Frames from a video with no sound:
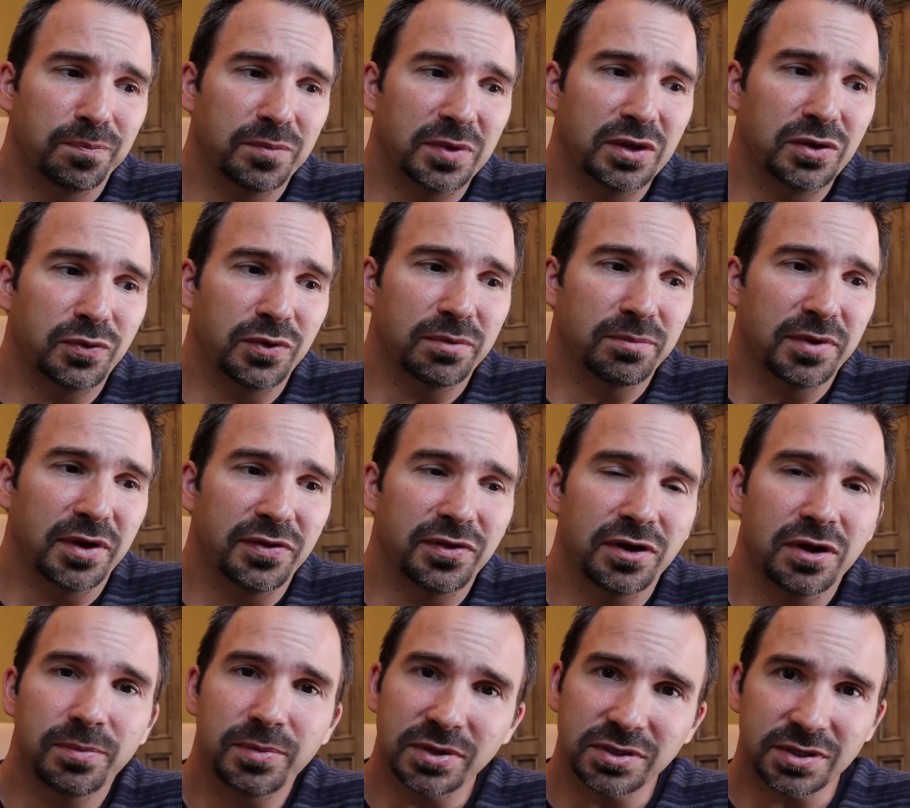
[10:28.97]
between my
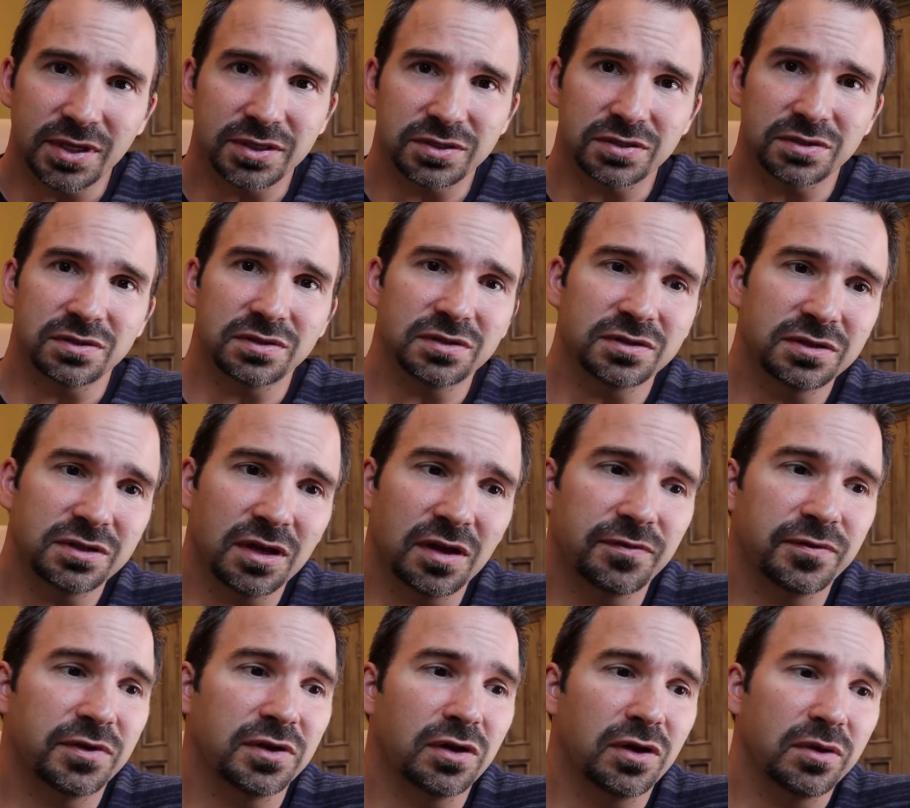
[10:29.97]
therapy sessions and
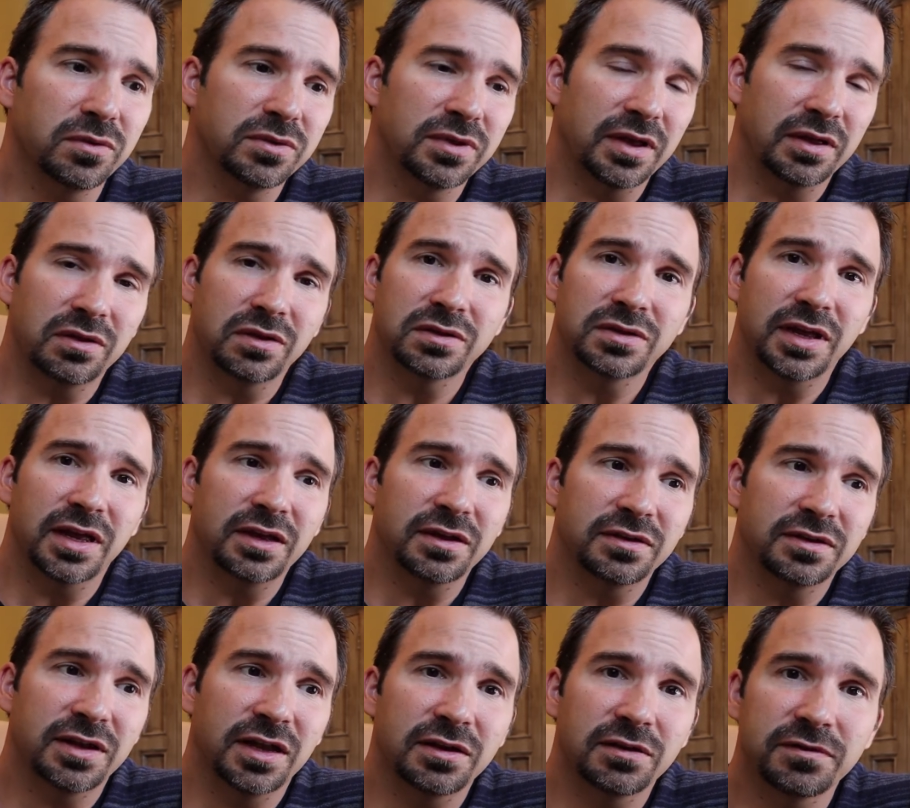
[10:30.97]
stuff, you know I'll, I'll take
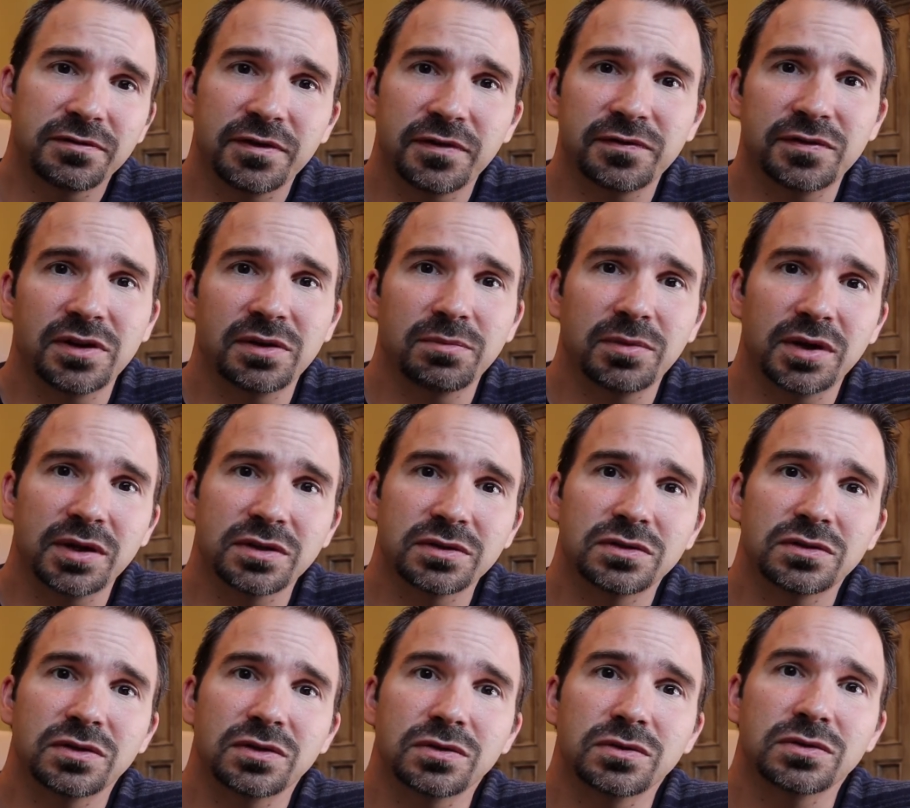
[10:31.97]
a ten or fifteen minute
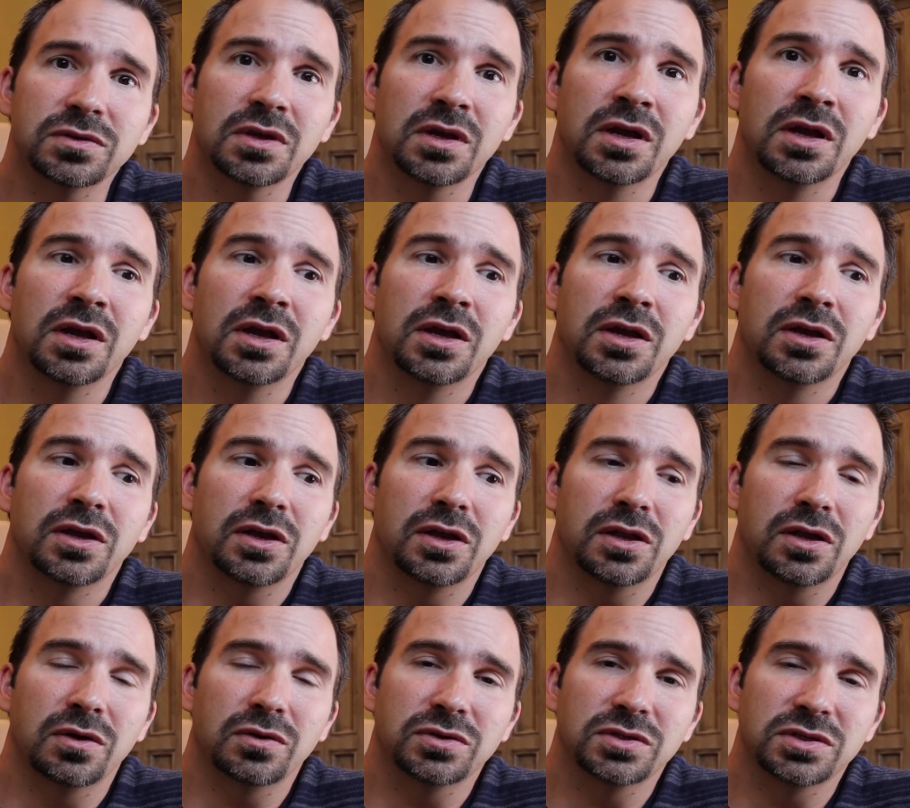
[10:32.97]
snooze you
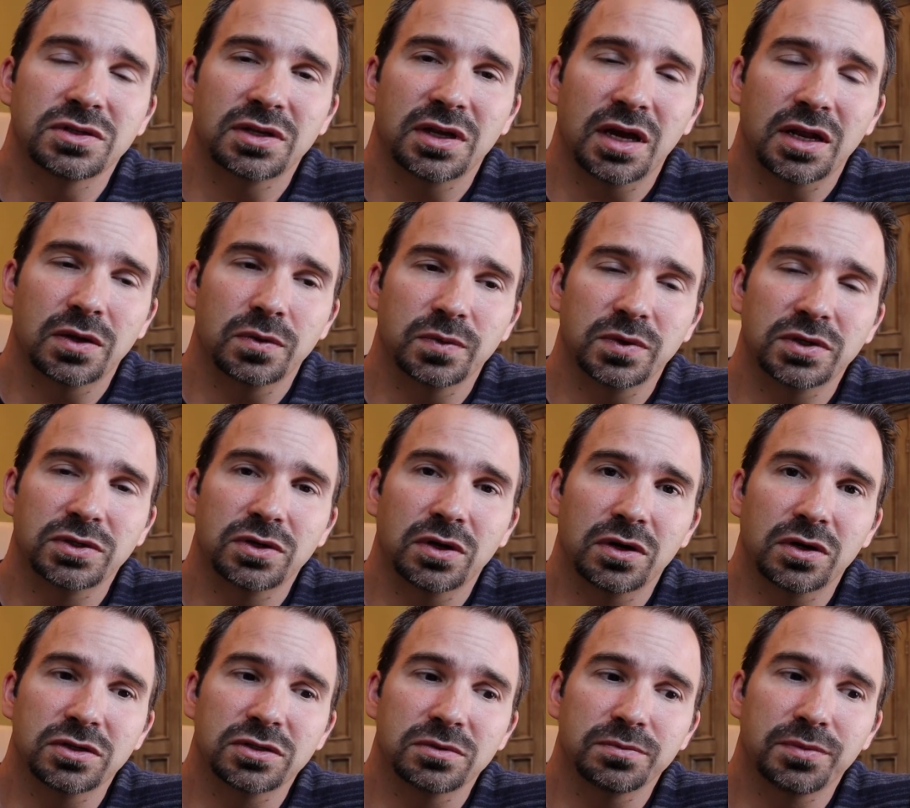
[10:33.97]
know, just to kind of
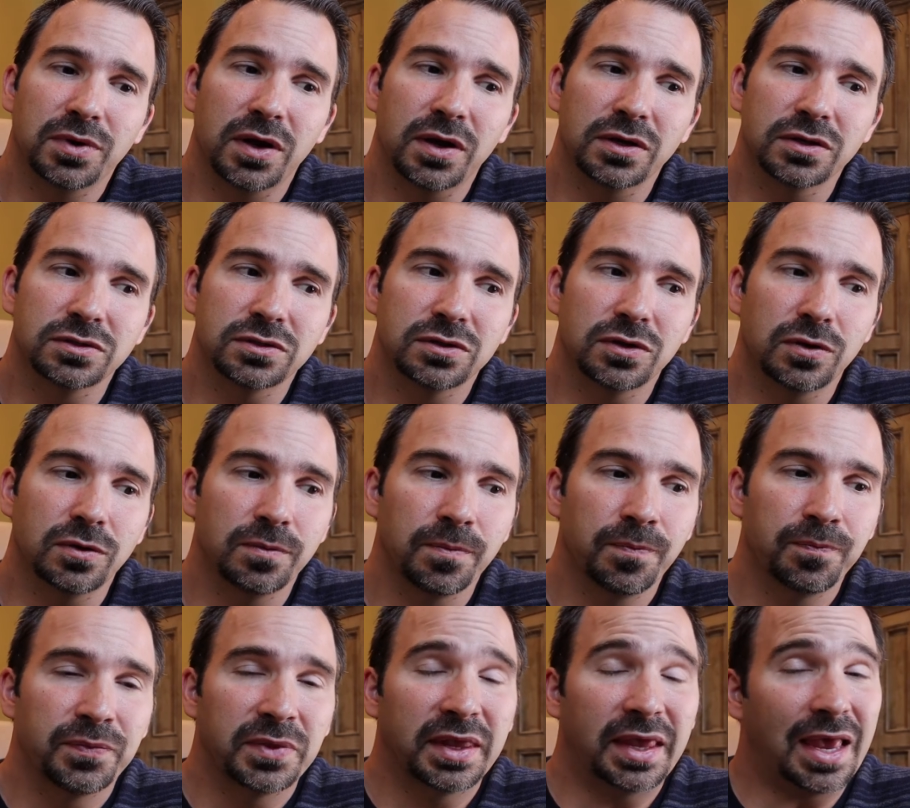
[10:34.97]
recharge and pause. So
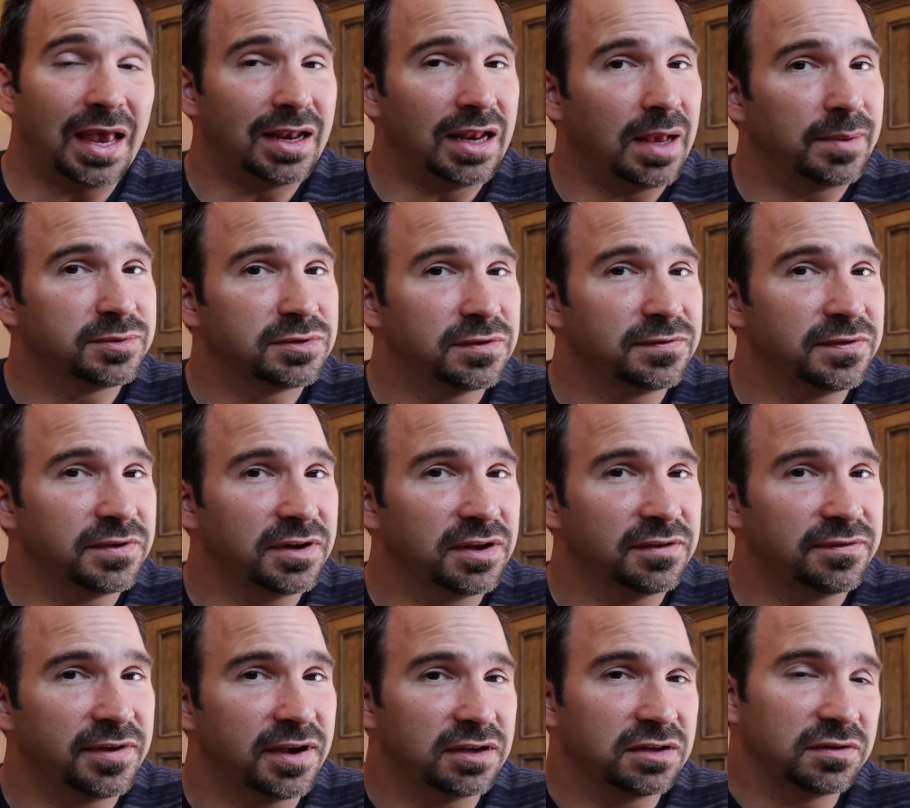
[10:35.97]
cat naps are very
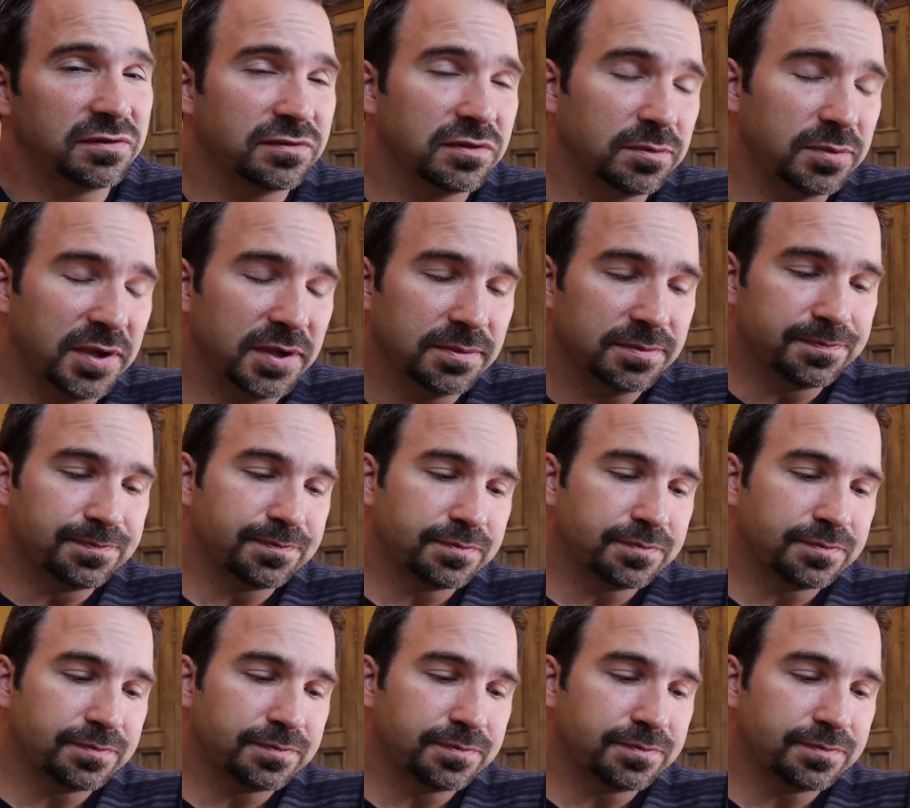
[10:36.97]
effective for me.